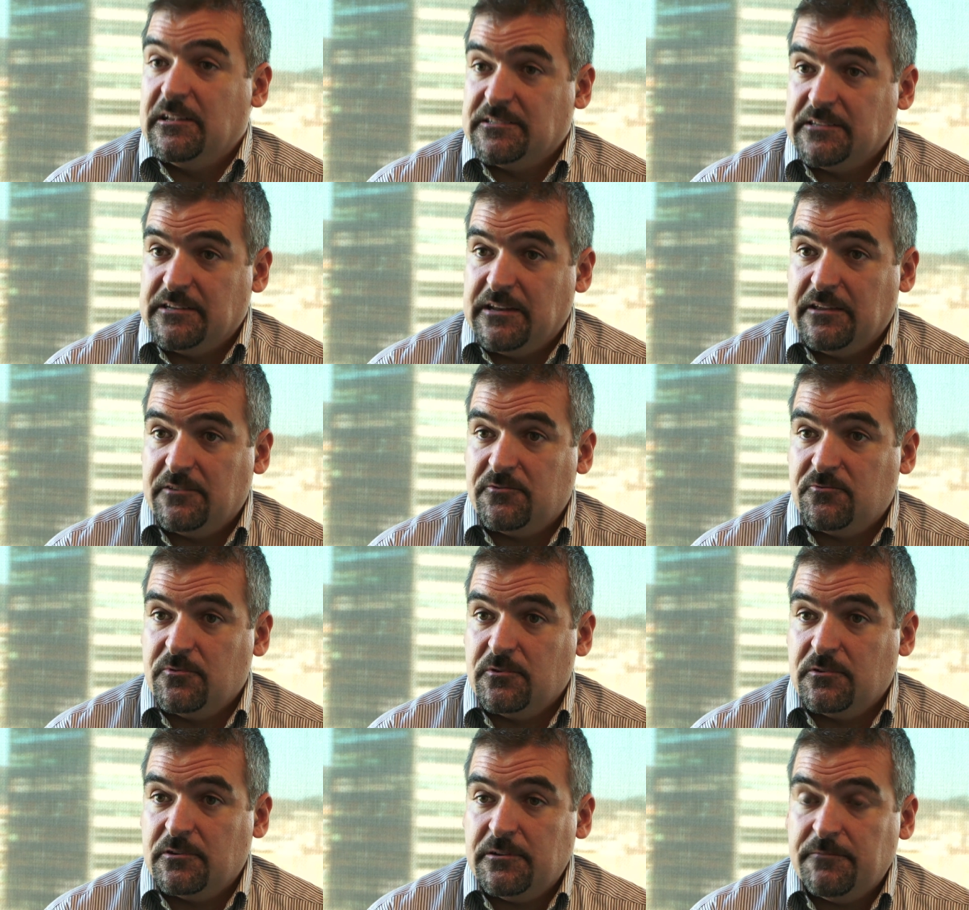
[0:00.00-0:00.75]
as a
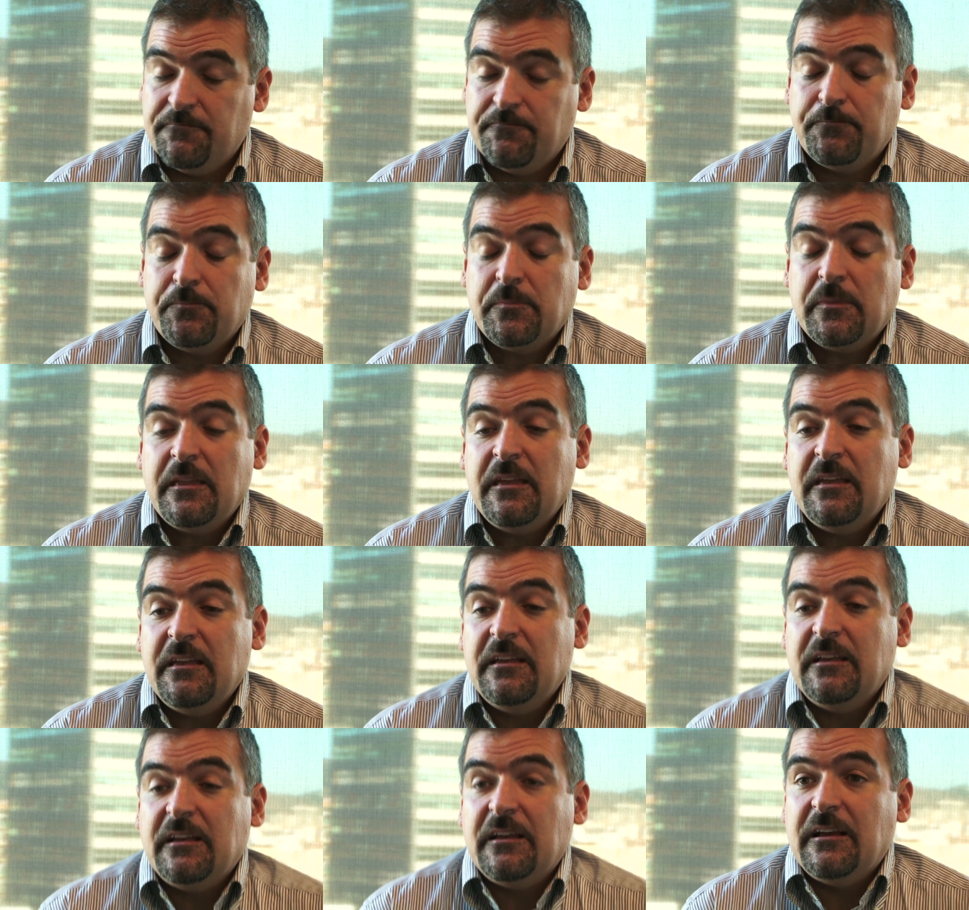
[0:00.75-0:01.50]
network
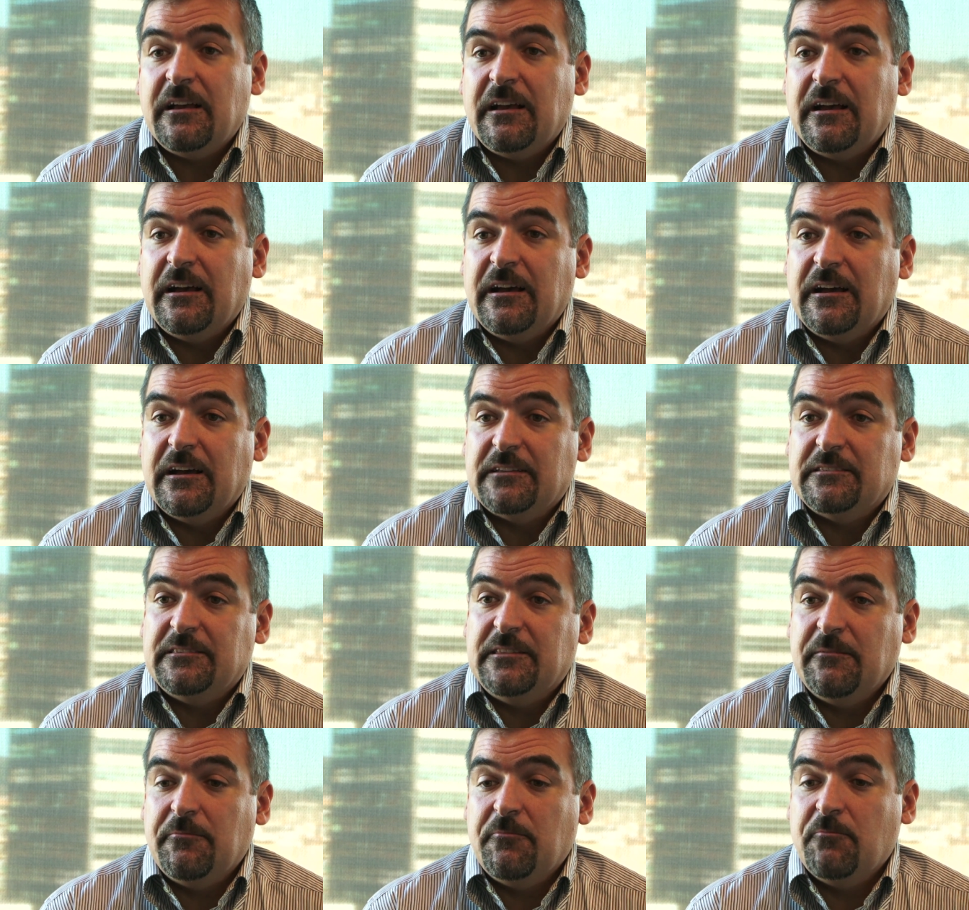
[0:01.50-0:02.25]
uh,
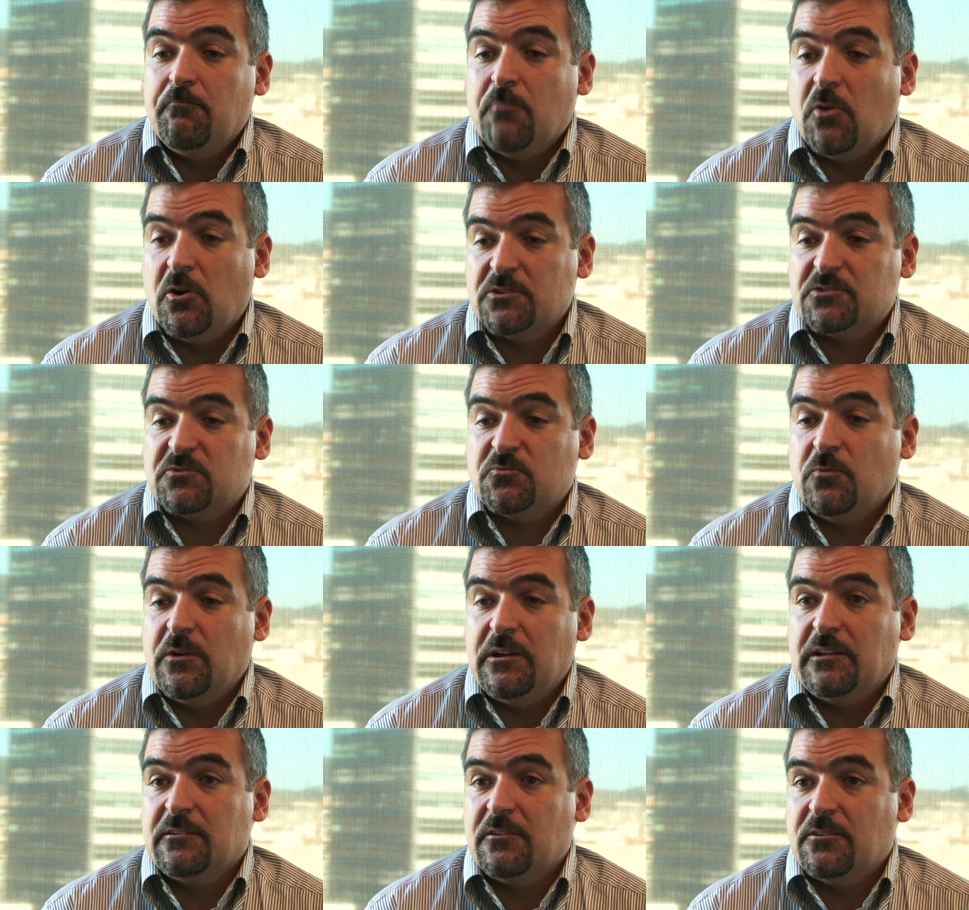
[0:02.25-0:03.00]
the most
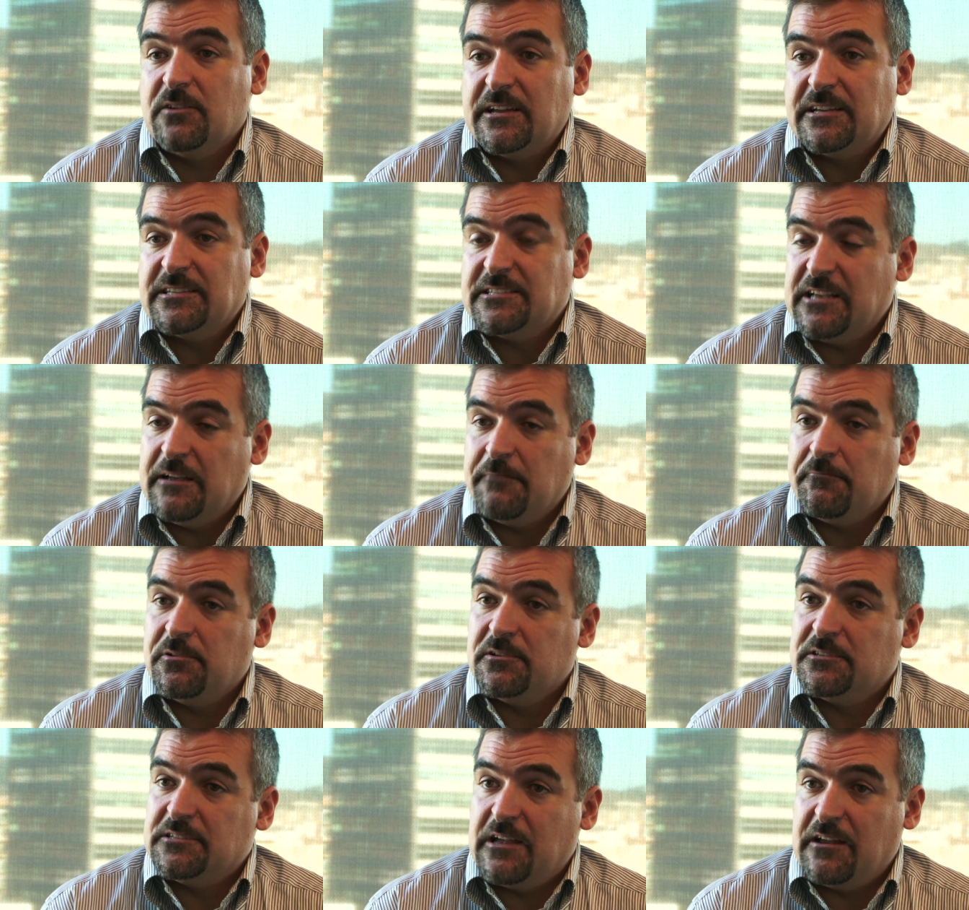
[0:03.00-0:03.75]
well-known
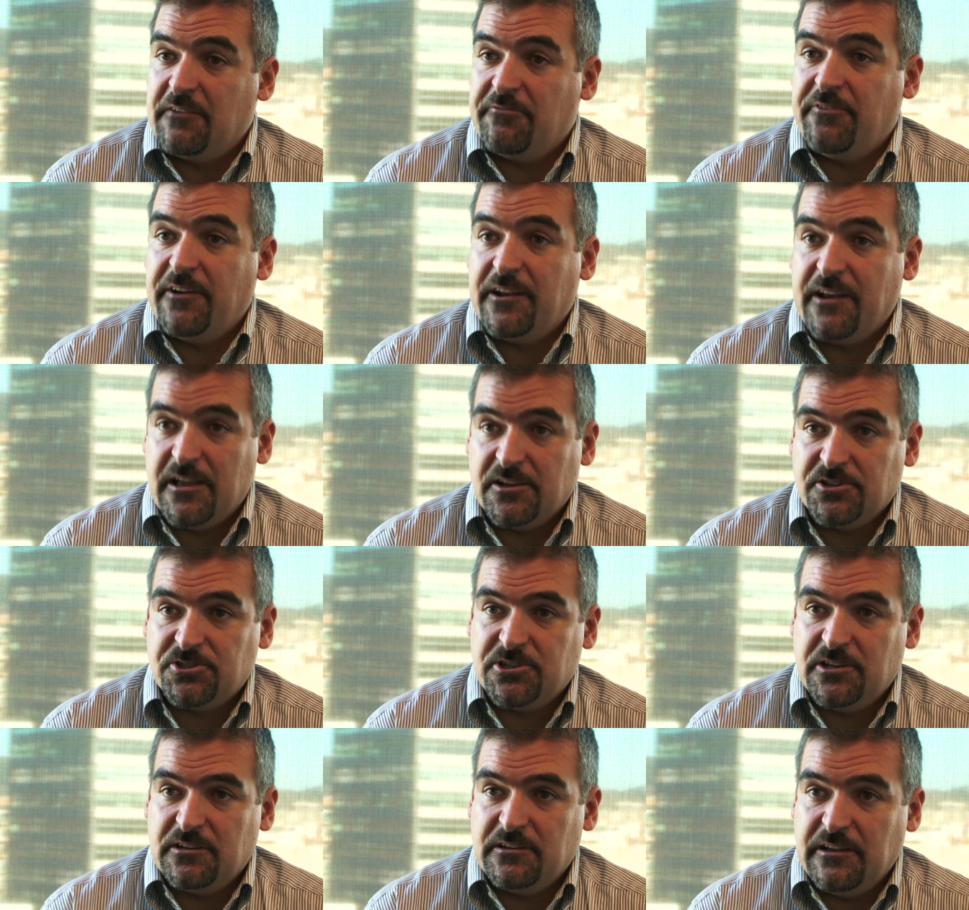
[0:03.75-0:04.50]
examples are
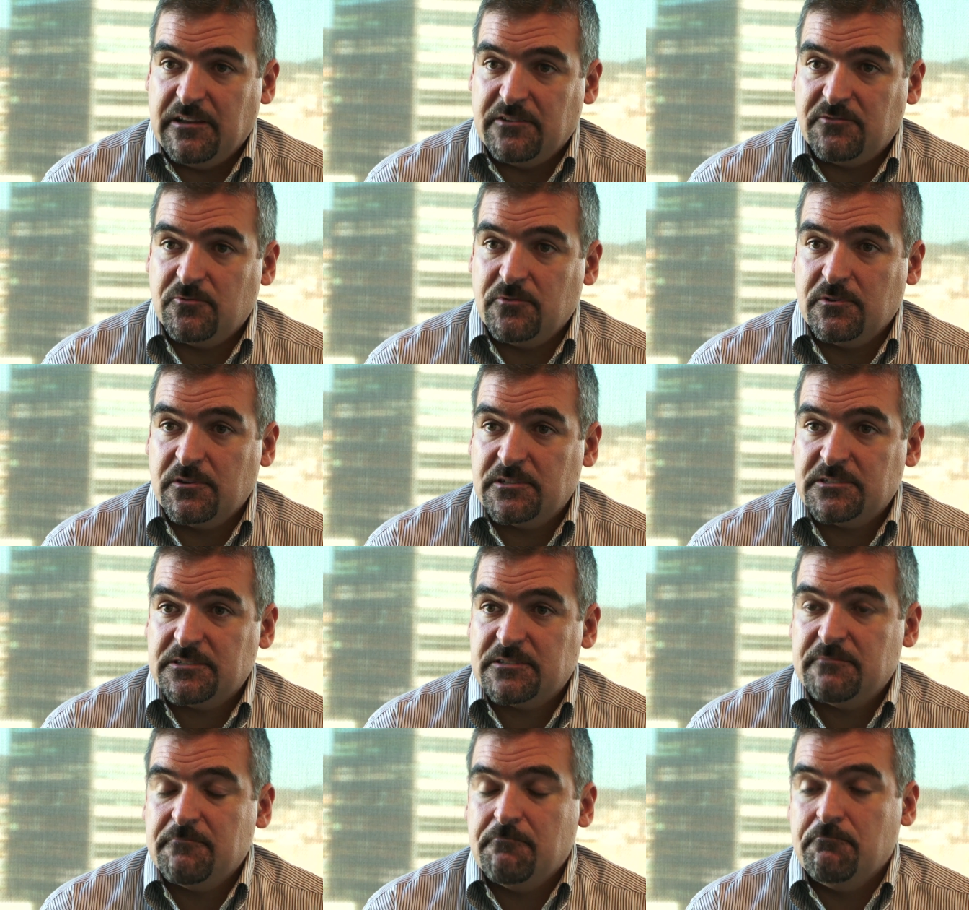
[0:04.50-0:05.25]
financial
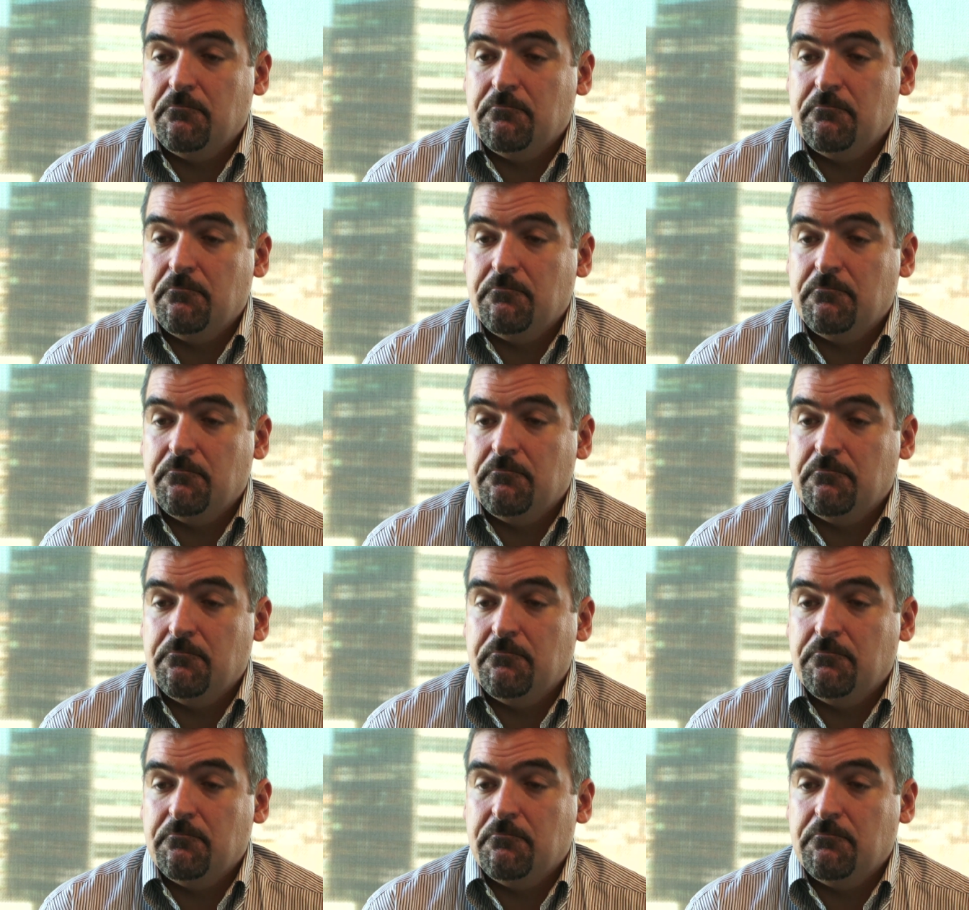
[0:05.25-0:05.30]
networks,